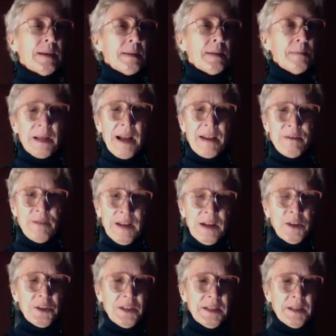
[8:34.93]
but I felt
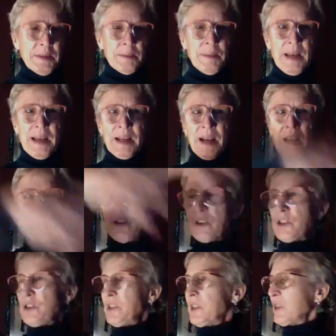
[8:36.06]
him, and I just
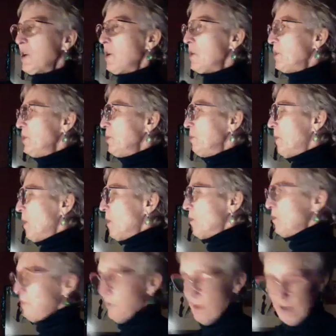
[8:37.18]
did a kokyu move,